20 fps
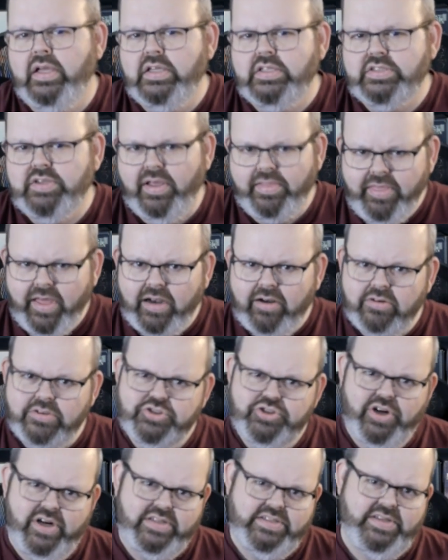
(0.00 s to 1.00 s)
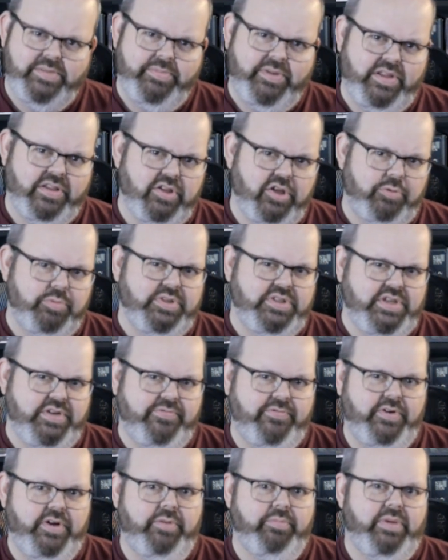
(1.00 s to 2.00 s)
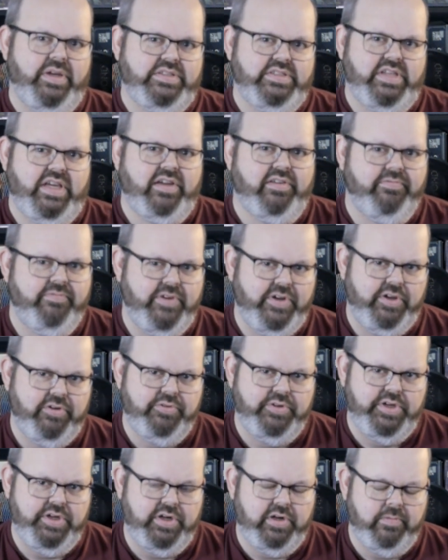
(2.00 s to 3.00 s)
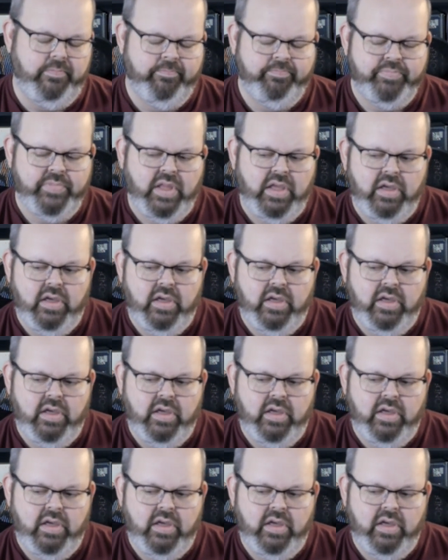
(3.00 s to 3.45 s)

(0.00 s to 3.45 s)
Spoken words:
So I thought I would try something a little bit different in my second video here.